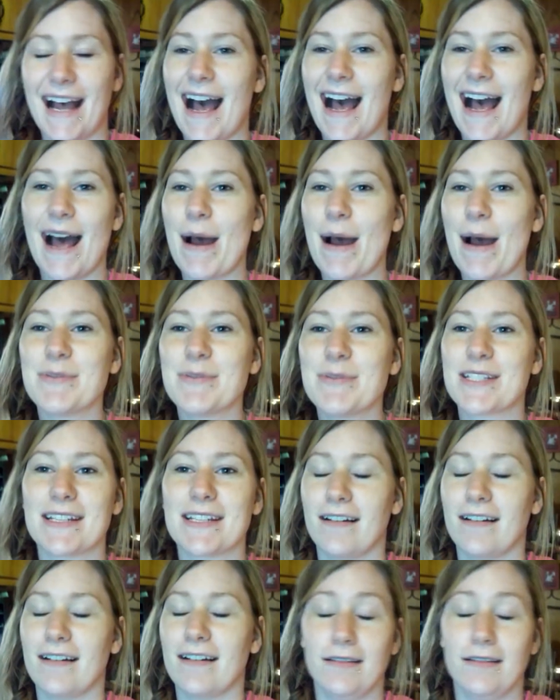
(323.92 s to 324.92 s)
I, I'm just...
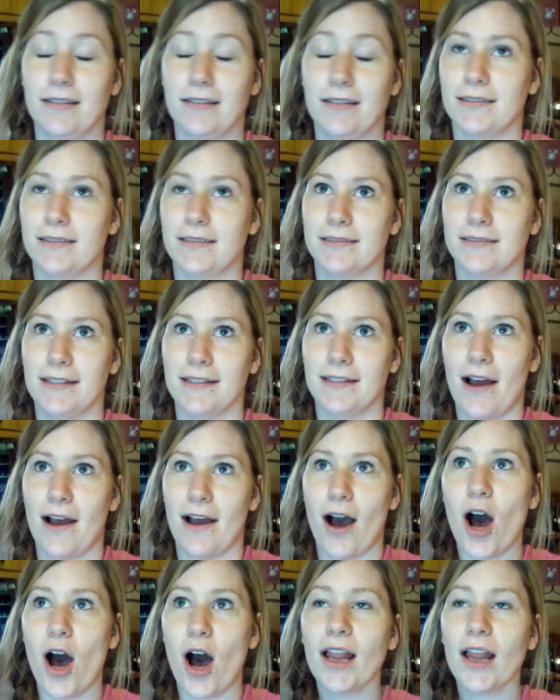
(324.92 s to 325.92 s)
Ugh.
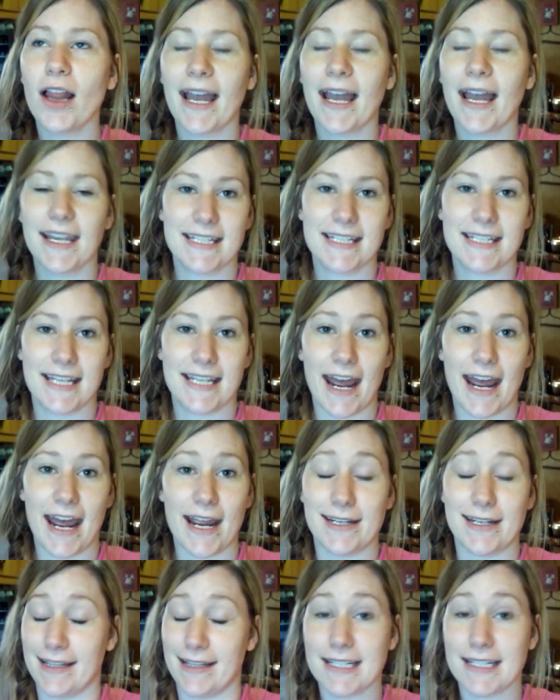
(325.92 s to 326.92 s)
All I can
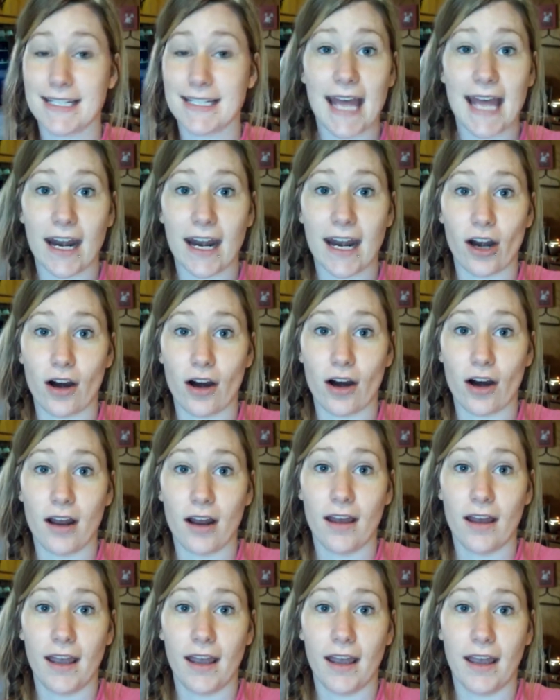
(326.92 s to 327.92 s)
say to this hater
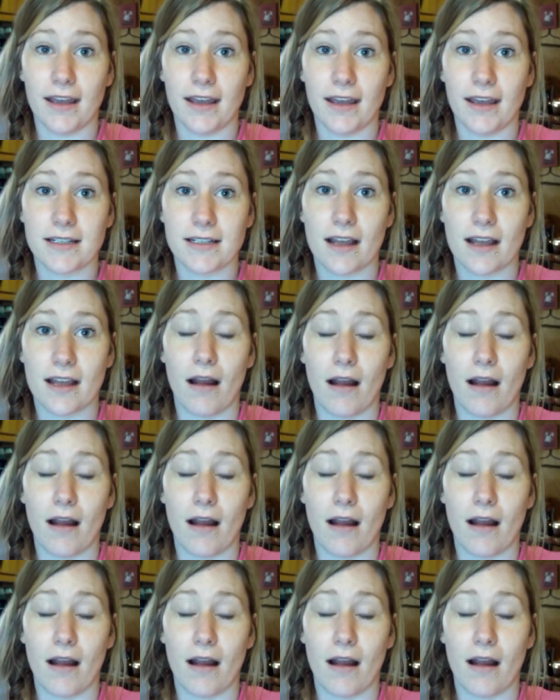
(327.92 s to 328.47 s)
is...